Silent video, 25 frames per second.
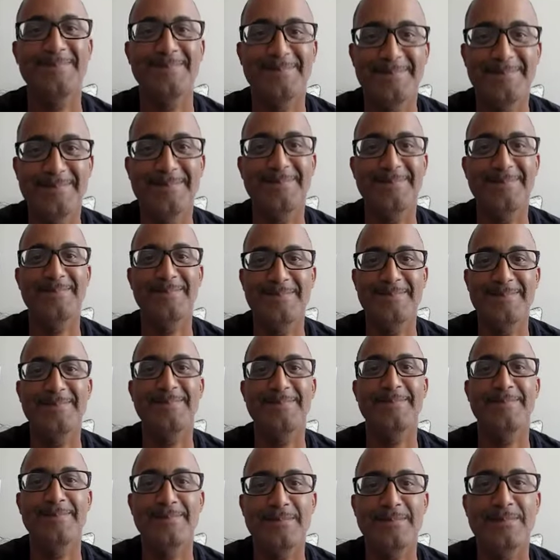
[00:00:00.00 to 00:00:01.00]
figure out how to
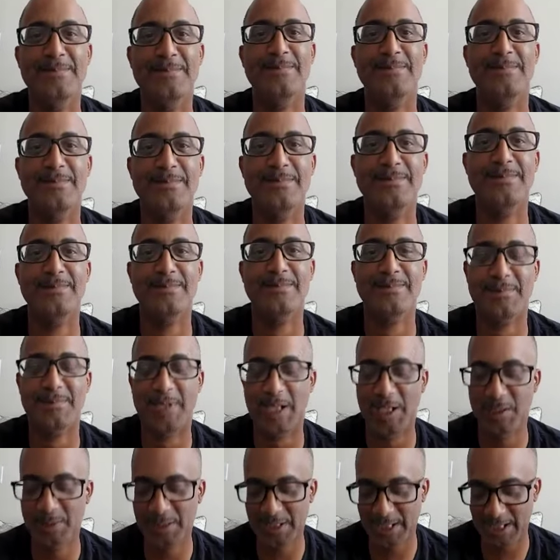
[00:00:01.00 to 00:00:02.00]
survive
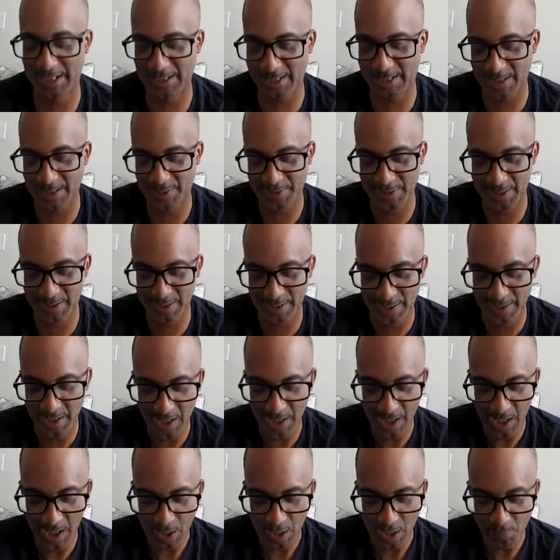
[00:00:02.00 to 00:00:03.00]
Oh yeah, oh yeah.
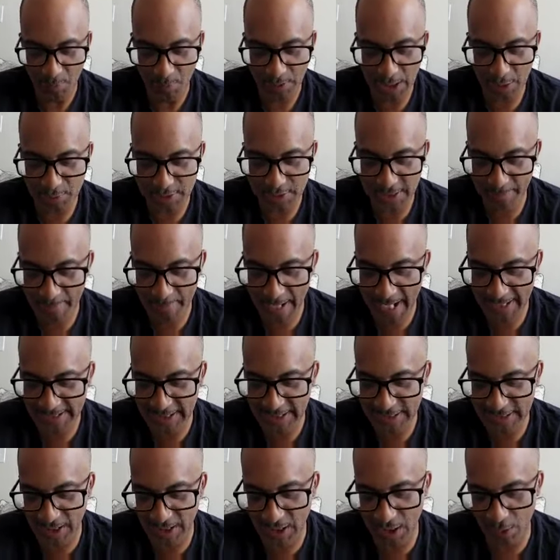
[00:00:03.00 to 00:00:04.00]
Well, coach, let me
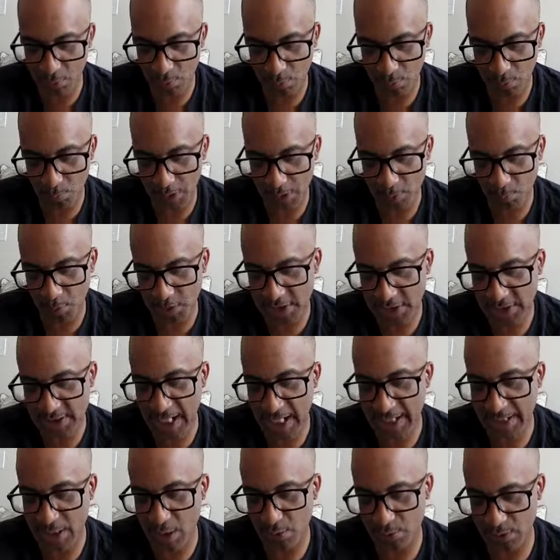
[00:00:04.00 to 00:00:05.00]
ask this: uh, what, what's your
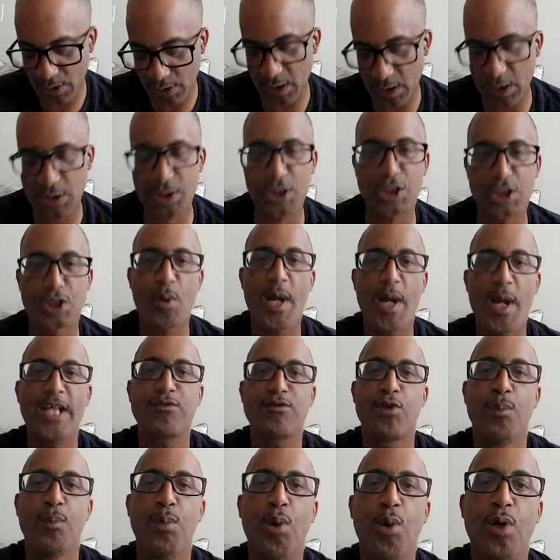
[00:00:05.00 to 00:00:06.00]
take on the uh, the
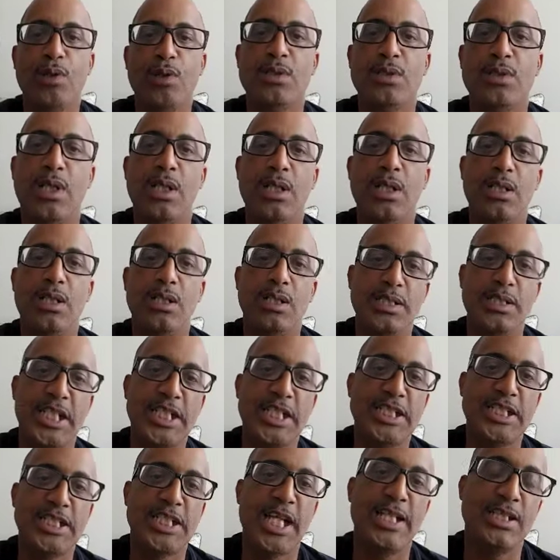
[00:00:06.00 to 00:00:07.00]
transfer portal, uh,
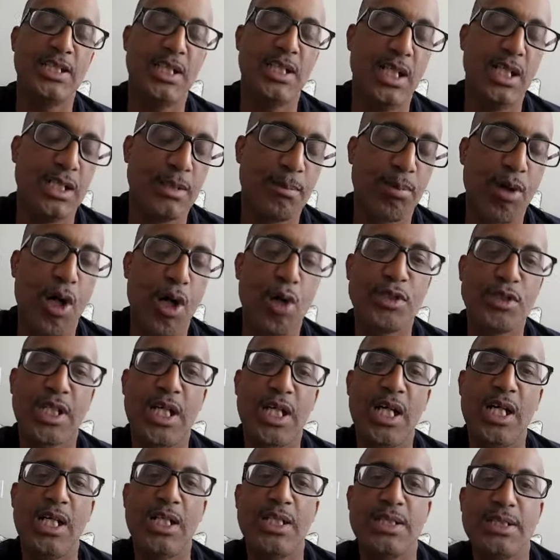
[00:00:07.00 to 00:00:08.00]
DJ? The, uh, the pros
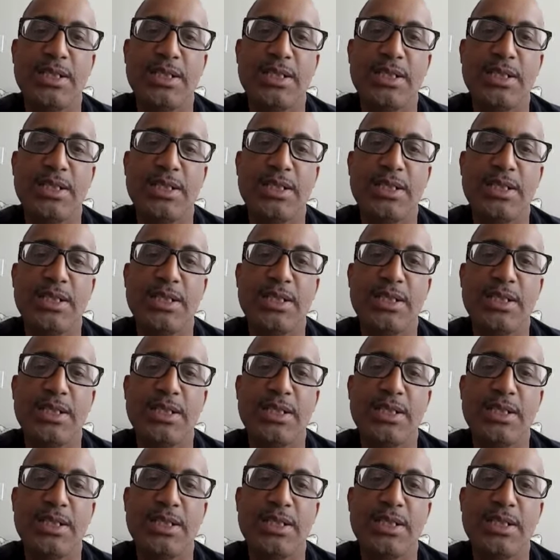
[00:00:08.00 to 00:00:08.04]
and